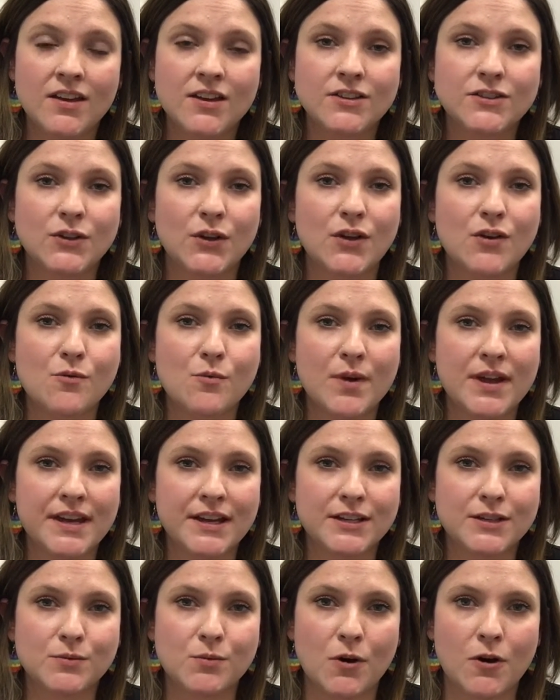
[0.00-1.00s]
So your
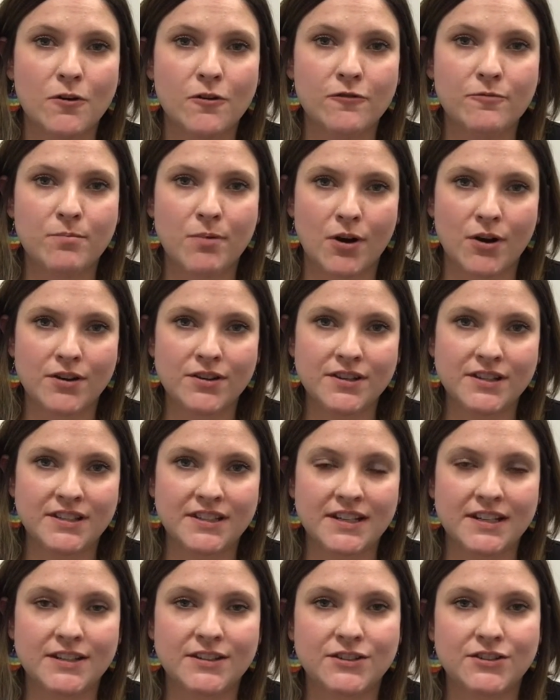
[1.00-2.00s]
week 12
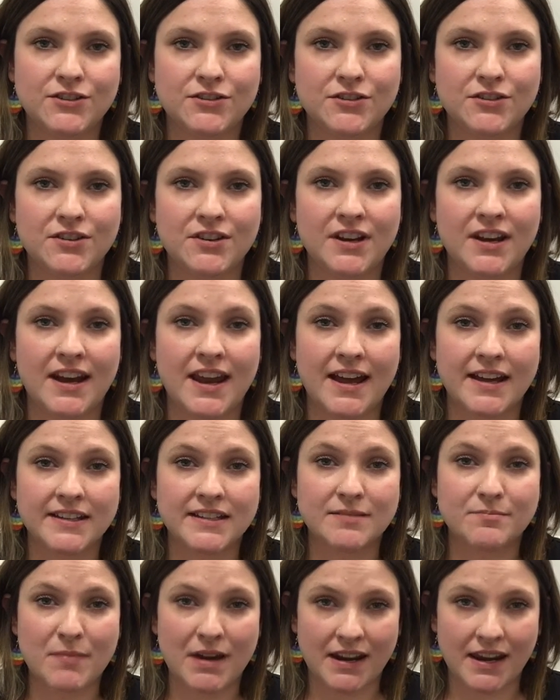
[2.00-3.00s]
post is due
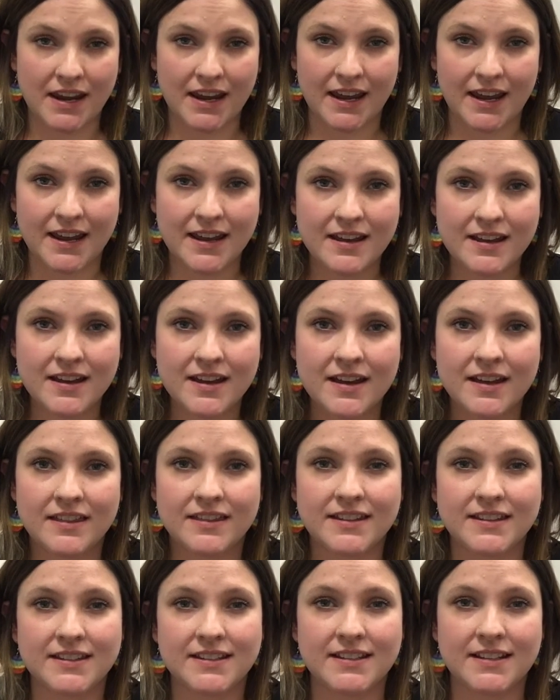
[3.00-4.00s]
next Monday,
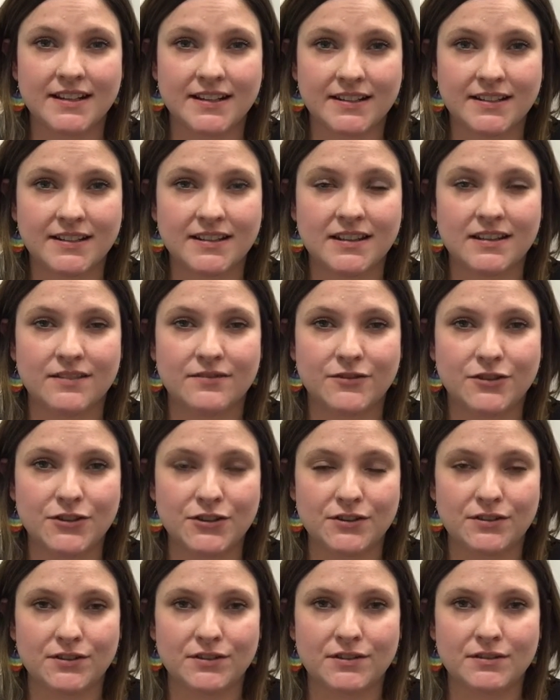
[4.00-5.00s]
the 6th of
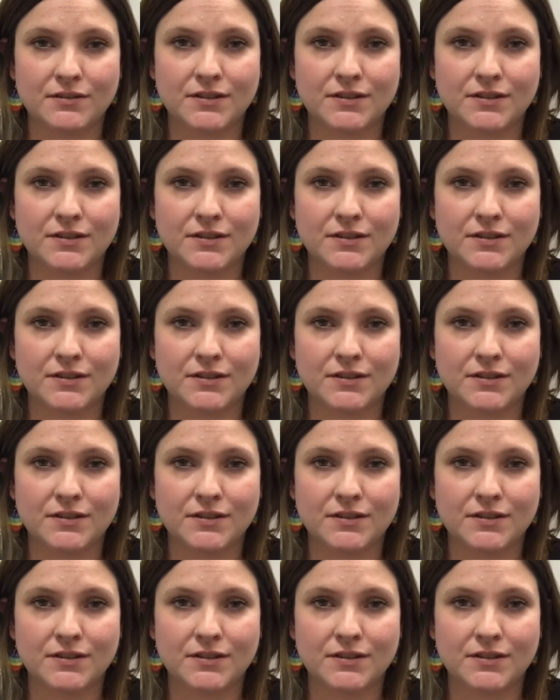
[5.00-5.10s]
June.